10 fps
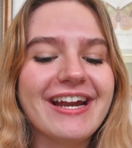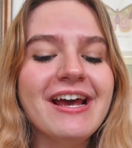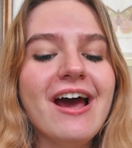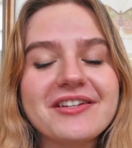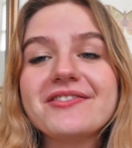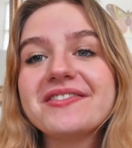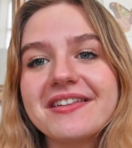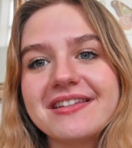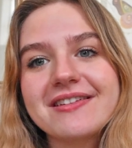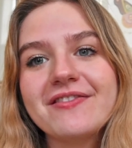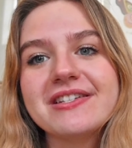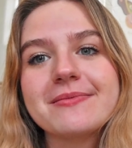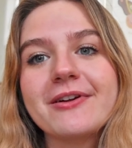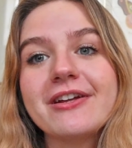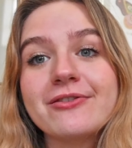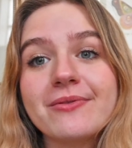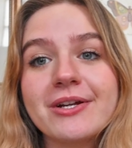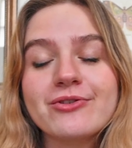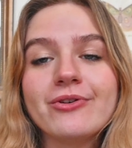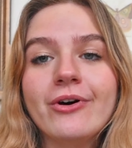It was also set in the 70s about an
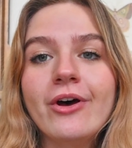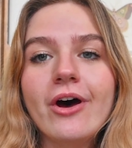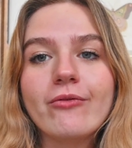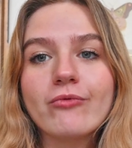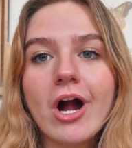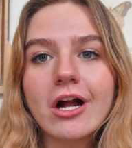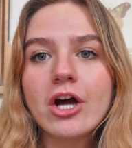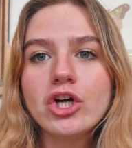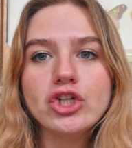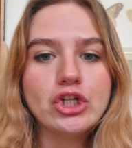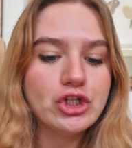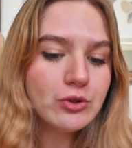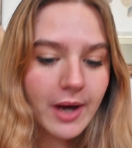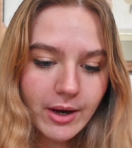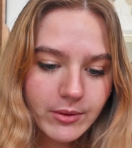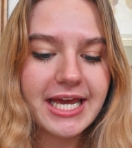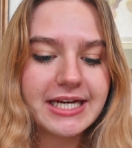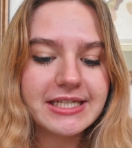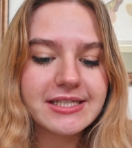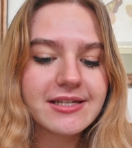interracial rock duo,
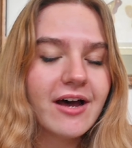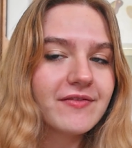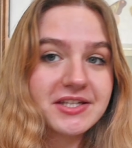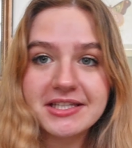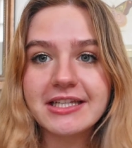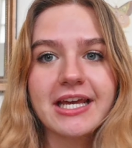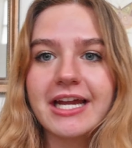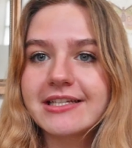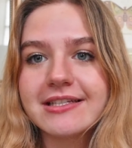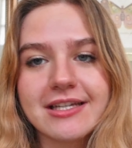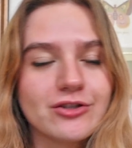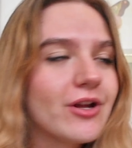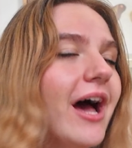and obviously they had a sensational,